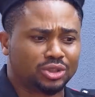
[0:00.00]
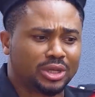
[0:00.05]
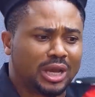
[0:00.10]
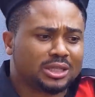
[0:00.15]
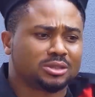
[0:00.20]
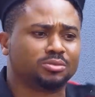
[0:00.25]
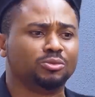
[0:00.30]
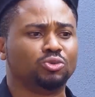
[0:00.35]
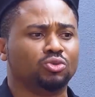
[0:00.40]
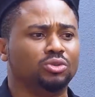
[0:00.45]
she
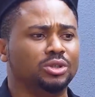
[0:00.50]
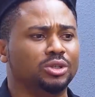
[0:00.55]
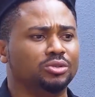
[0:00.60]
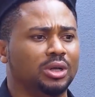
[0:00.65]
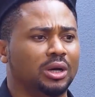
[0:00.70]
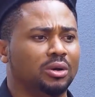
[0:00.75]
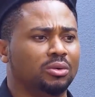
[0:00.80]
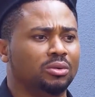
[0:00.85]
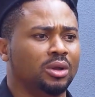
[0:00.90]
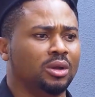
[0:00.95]
asked me to kneel
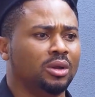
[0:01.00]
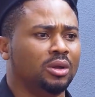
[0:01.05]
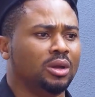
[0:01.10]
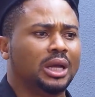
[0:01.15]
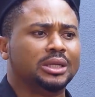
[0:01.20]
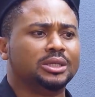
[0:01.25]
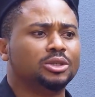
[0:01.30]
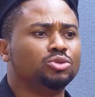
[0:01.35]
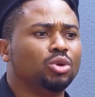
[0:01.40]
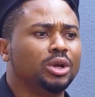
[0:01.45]
down.
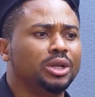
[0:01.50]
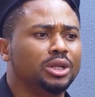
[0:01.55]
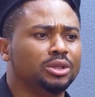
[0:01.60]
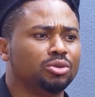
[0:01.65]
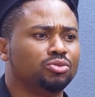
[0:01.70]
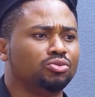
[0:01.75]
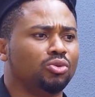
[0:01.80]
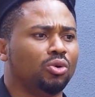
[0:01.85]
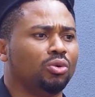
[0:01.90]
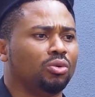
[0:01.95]
I didn't do
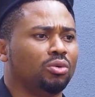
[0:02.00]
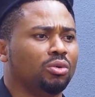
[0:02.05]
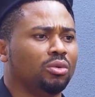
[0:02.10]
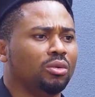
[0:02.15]
anything wrong.